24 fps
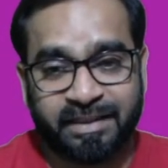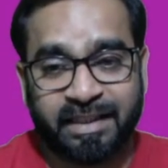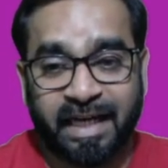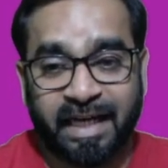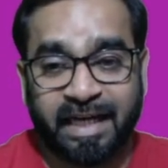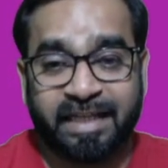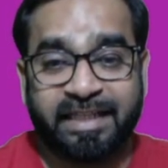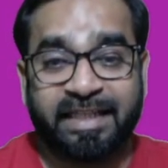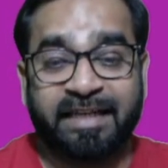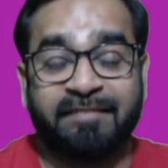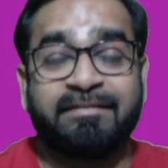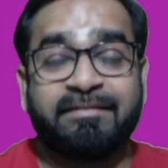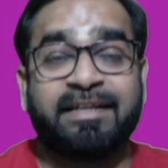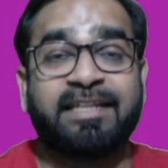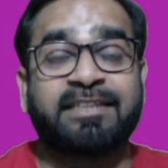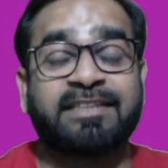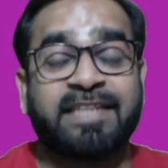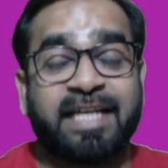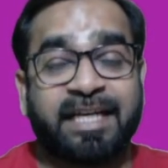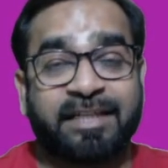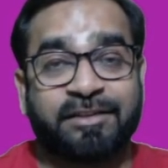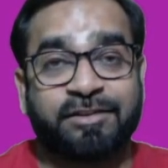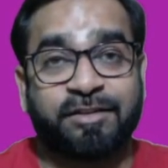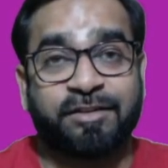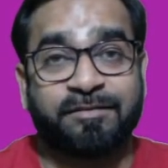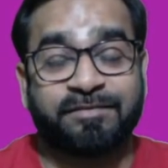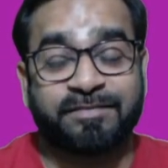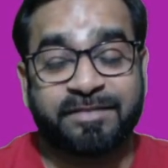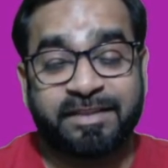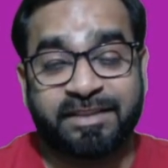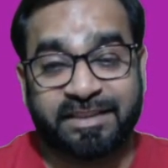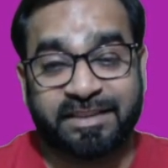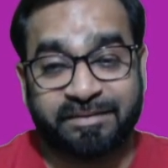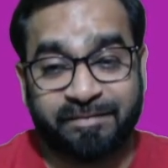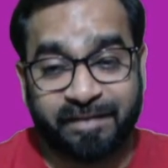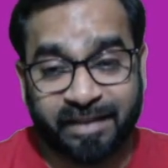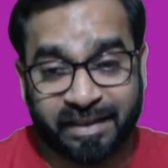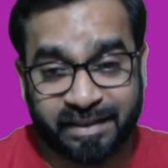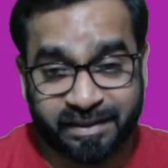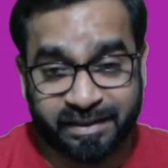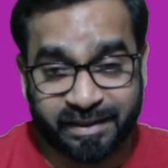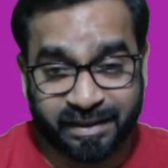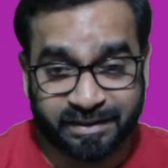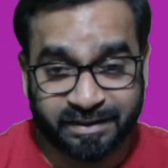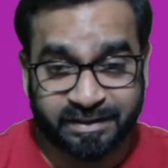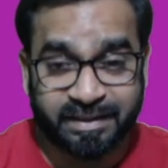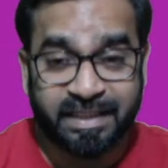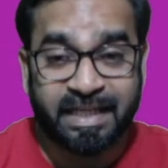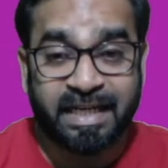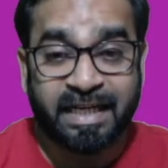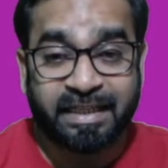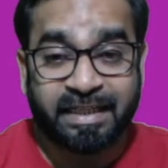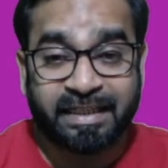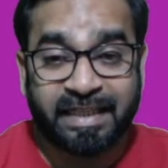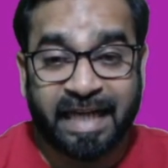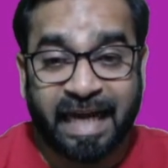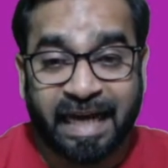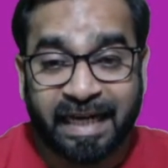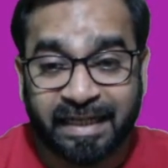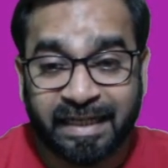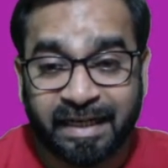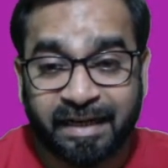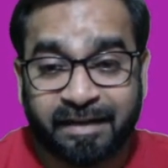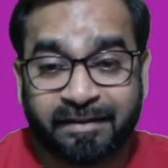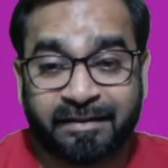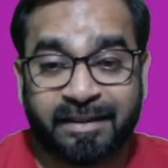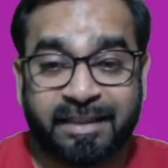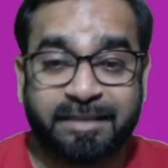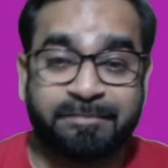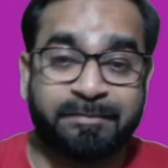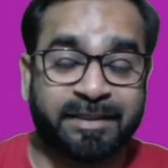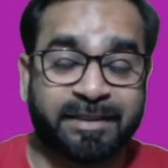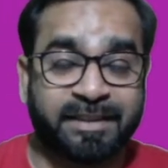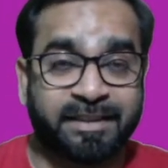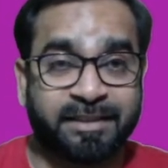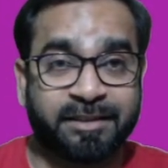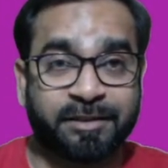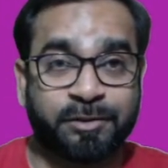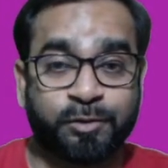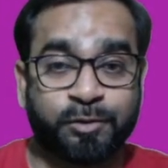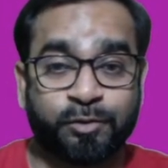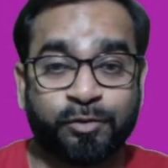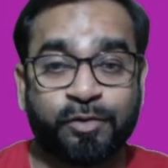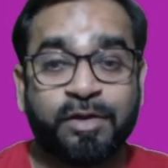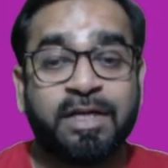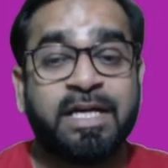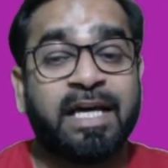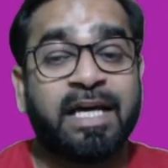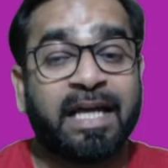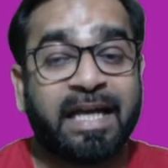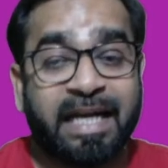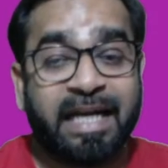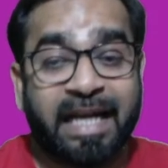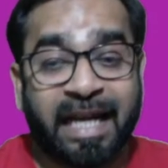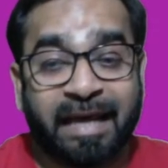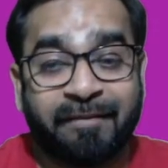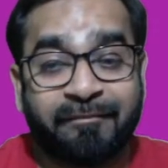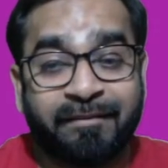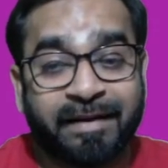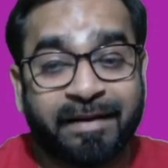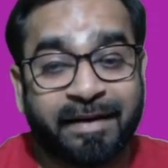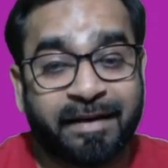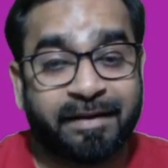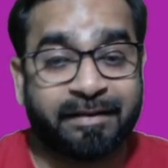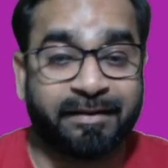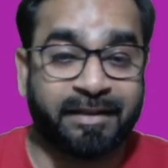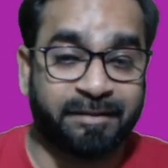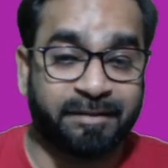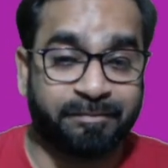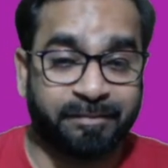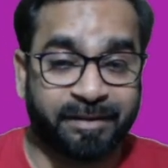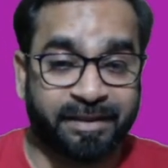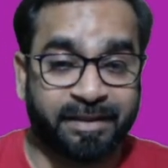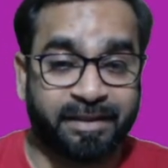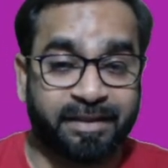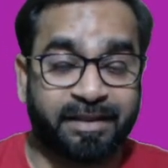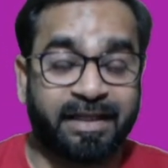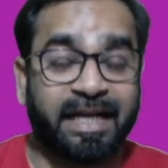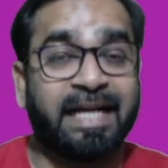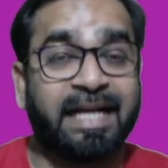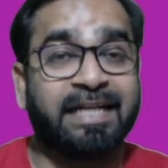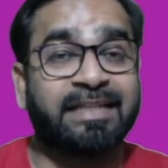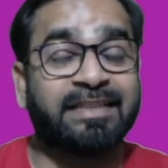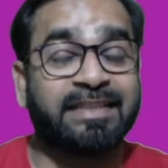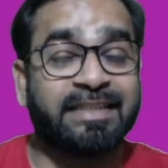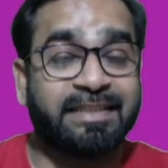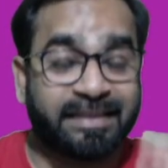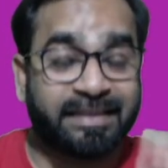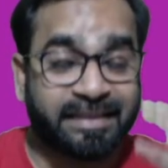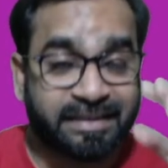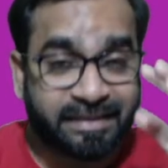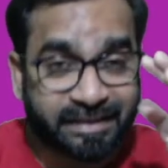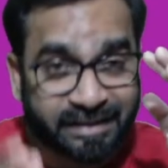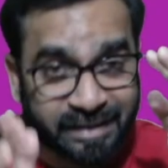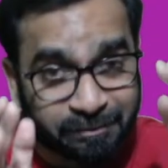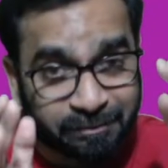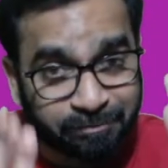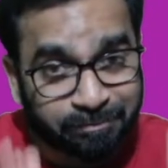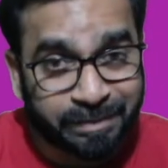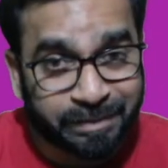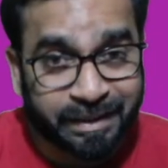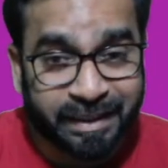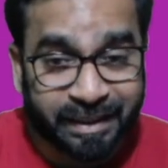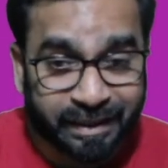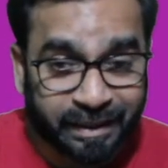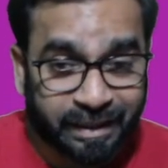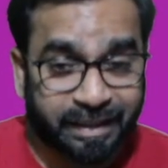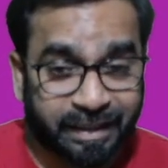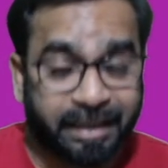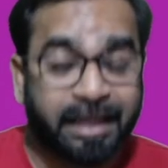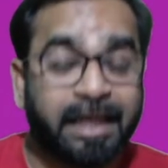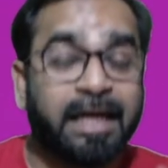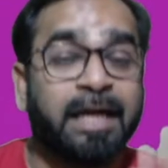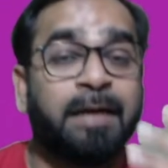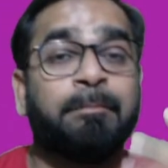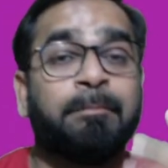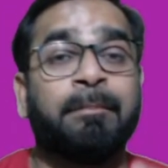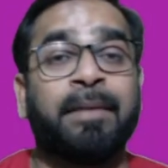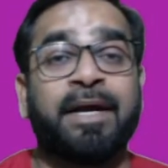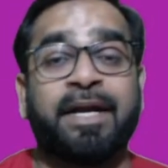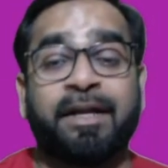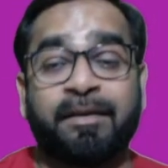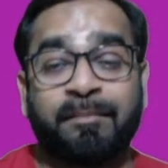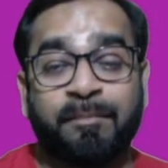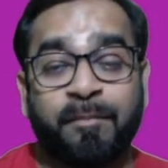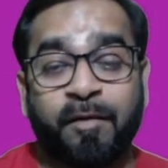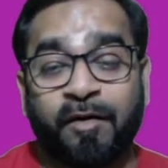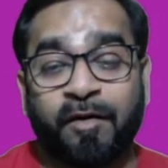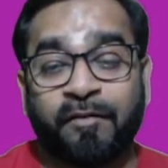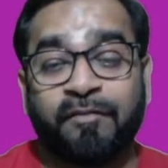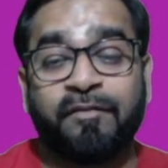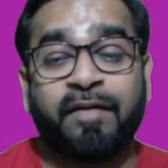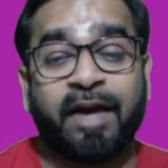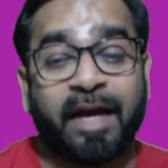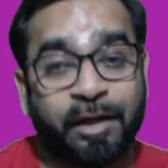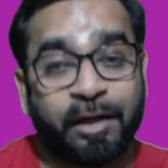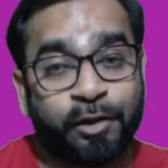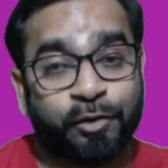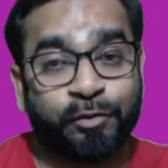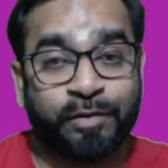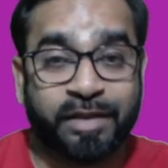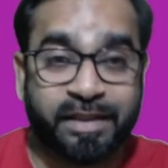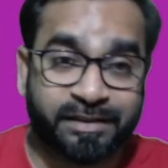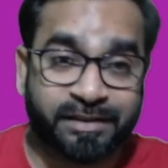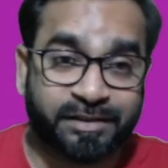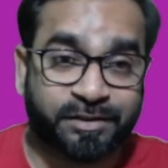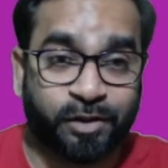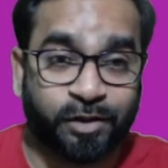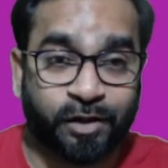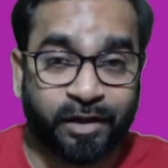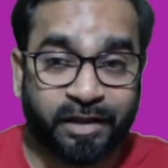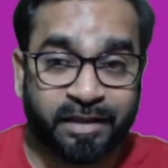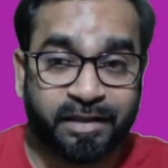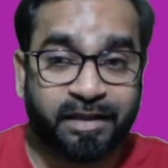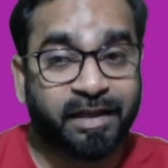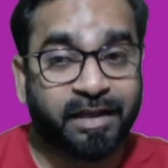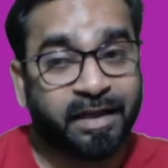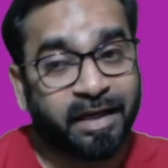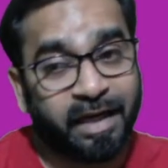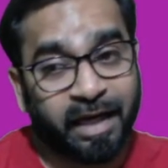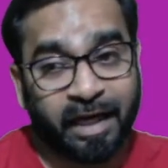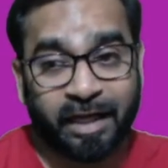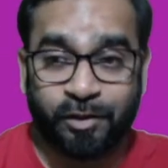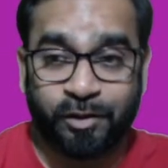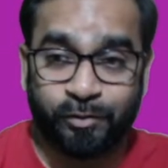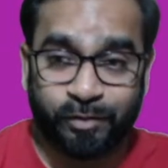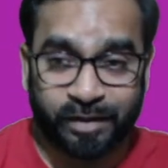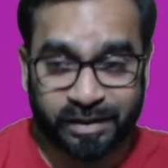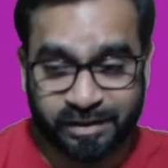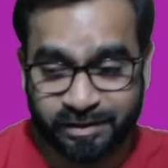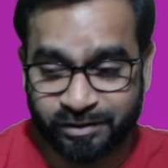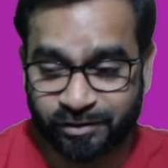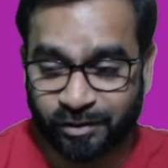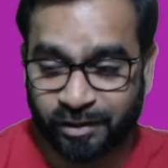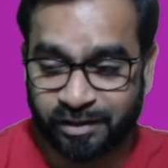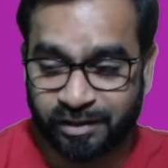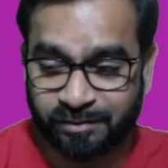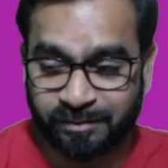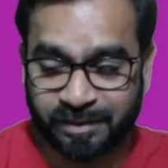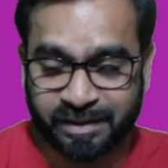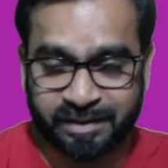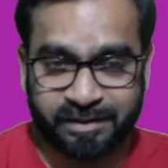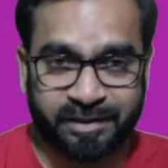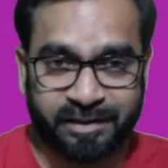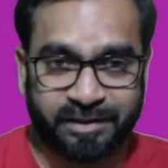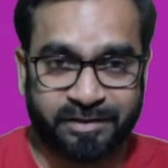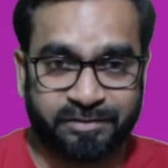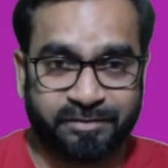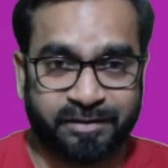And the average height of the Sivalik is 900 meter to 1100 meter, and it is completely made up of alluvial soil, my dear.